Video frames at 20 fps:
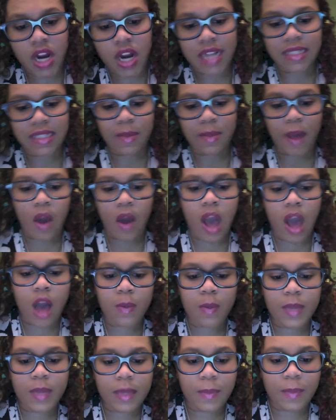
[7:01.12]
is about how
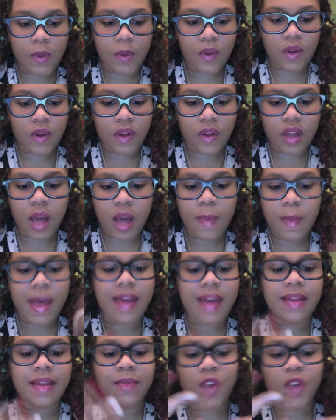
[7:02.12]
people come at
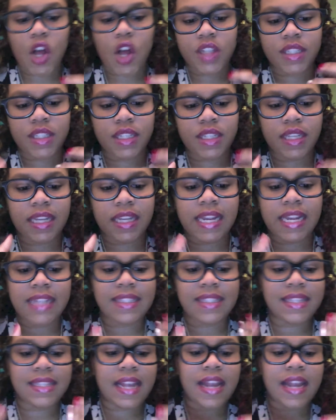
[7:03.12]
him constantly and
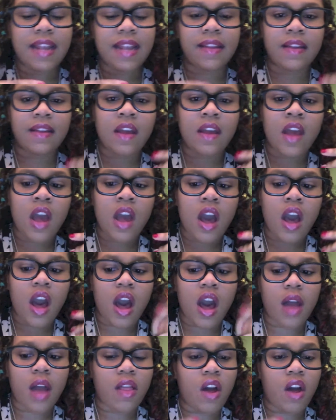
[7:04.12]
saying
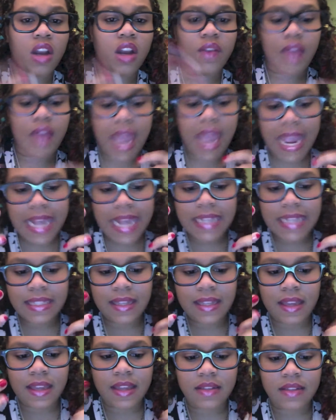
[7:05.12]
a lot of hate
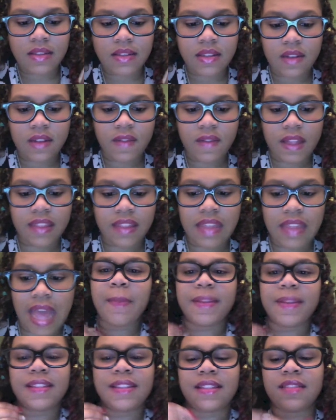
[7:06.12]
and stuff like
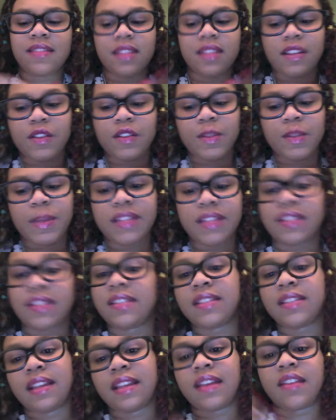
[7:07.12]
that. And Zico is basically
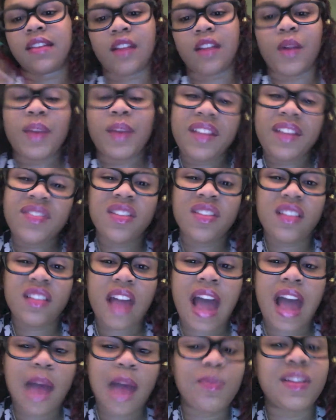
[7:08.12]
saying, you know, even though that
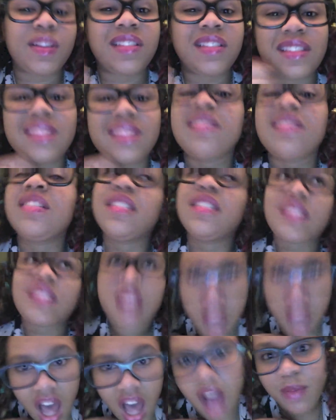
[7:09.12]
happens,
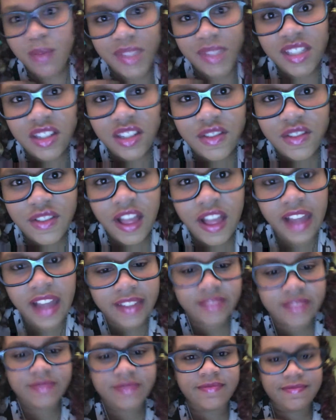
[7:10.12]
I'm still fly.
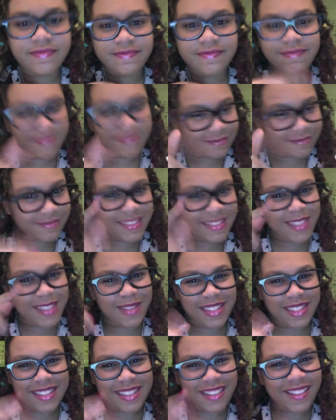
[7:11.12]
See what
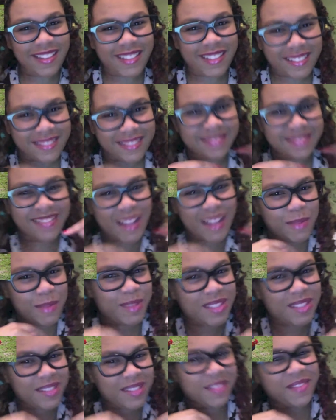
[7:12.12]
I did there? I'm
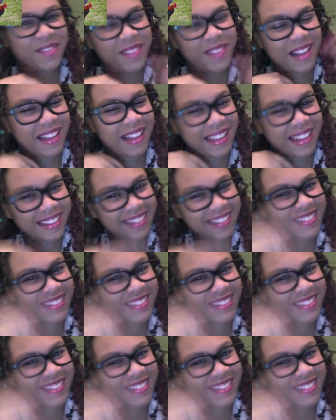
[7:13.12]
still fly.